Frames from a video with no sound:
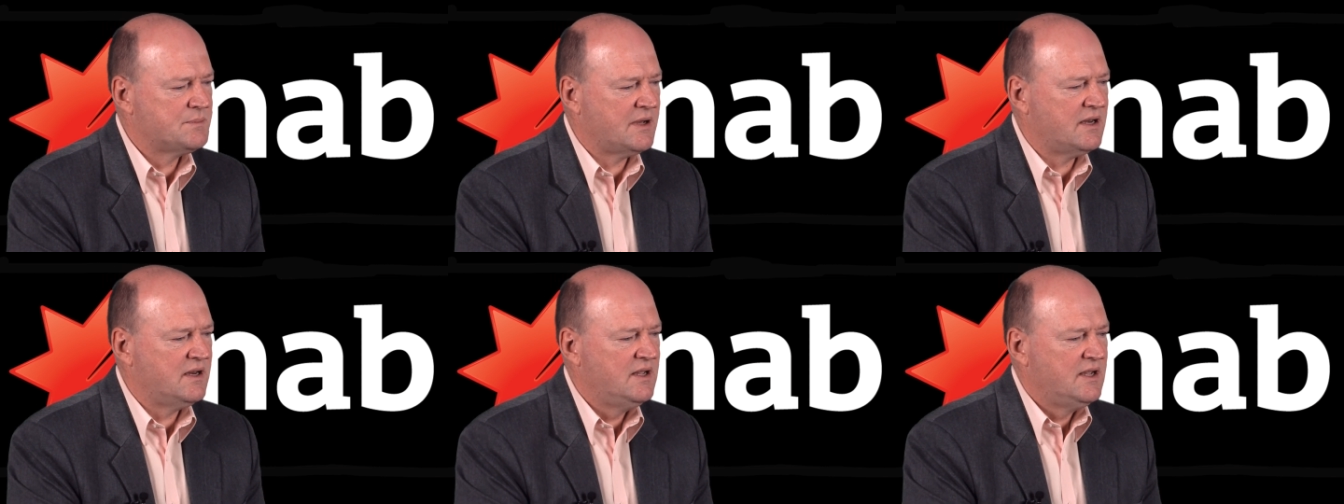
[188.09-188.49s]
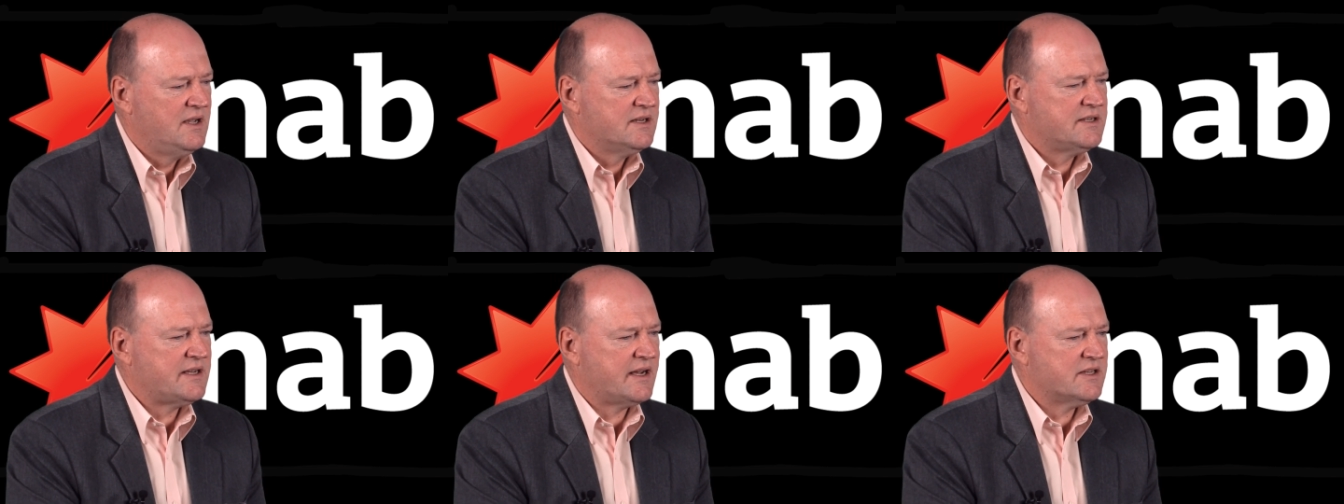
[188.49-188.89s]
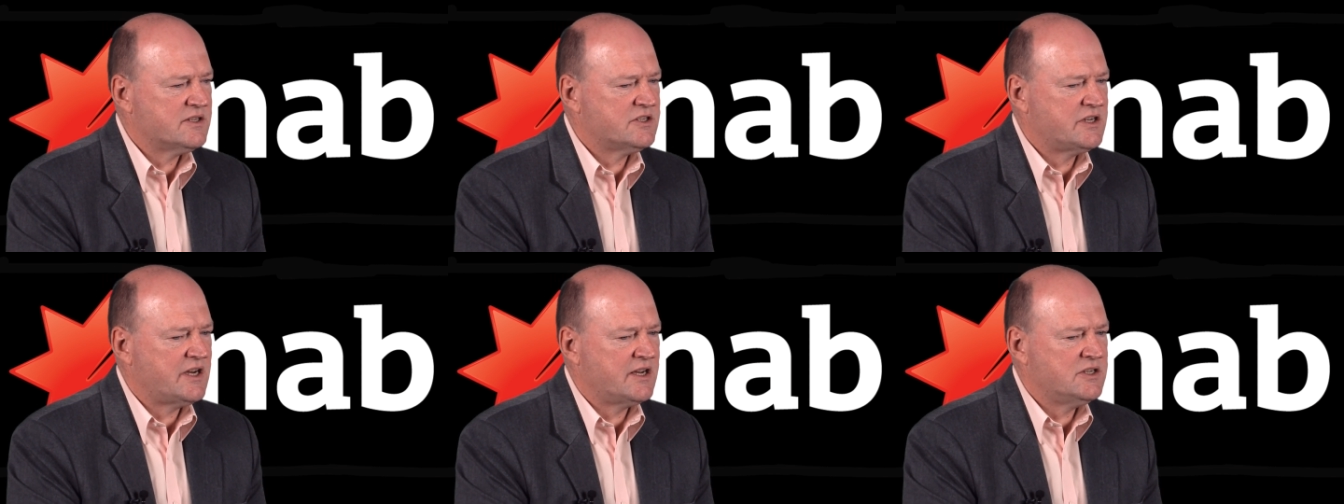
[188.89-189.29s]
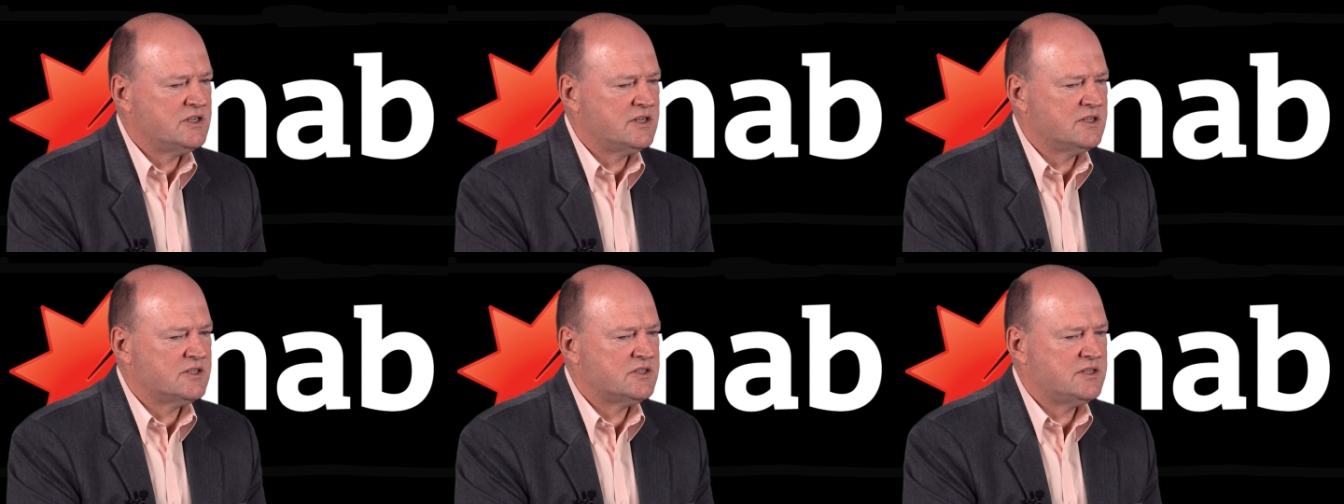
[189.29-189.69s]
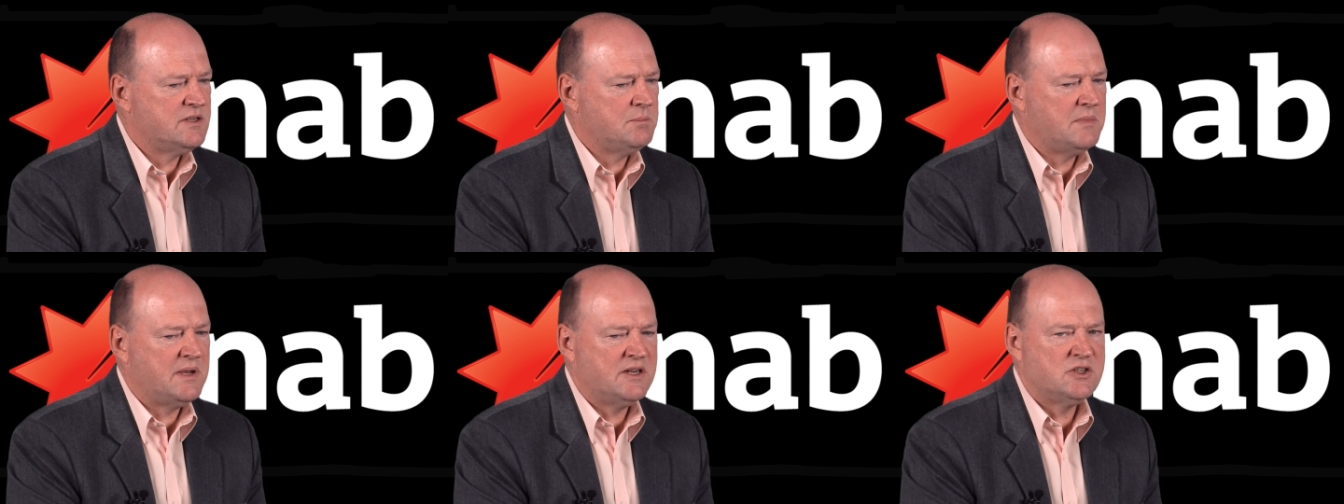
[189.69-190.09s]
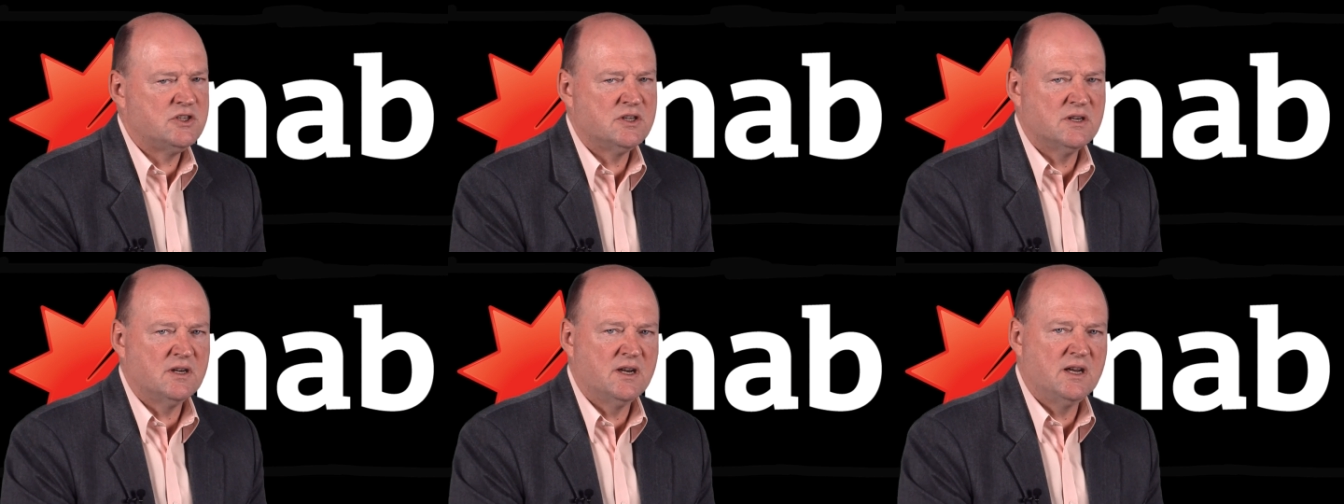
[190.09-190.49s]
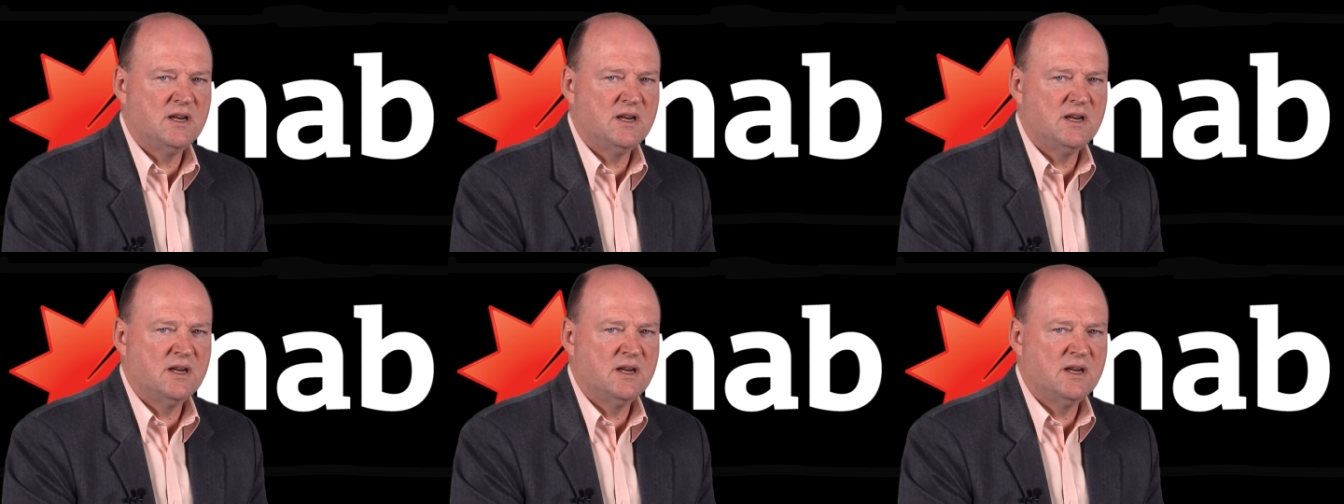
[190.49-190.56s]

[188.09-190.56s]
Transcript: But data's changing its dimension.